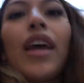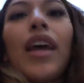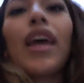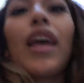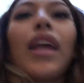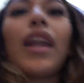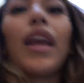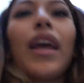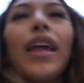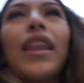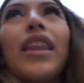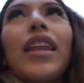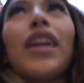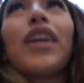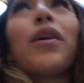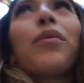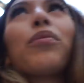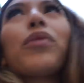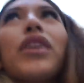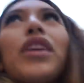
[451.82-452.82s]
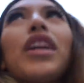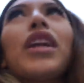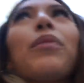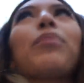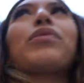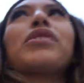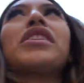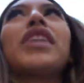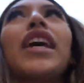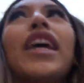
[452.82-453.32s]
and I ended up running up
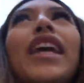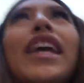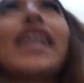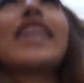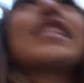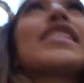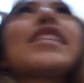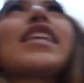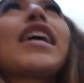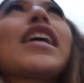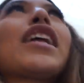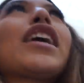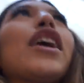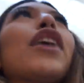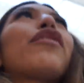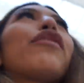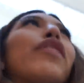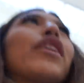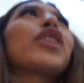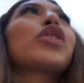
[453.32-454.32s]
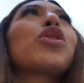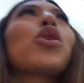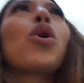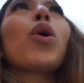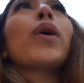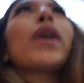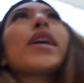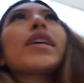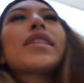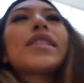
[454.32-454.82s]
a check inside of Victoria's